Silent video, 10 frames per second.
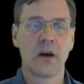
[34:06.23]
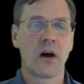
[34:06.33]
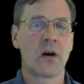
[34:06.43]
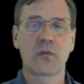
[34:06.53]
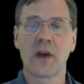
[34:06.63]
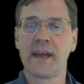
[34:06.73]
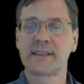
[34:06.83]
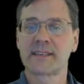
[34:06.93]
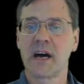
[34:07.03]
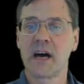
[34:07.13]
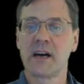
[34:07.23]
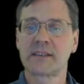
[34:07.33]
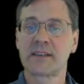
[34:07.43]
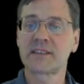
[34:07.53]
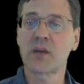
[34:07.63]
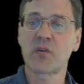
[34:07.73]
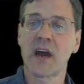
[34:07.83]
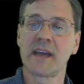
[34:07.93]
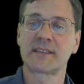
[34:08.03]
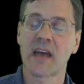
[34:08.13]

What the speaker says: All right, to summarize,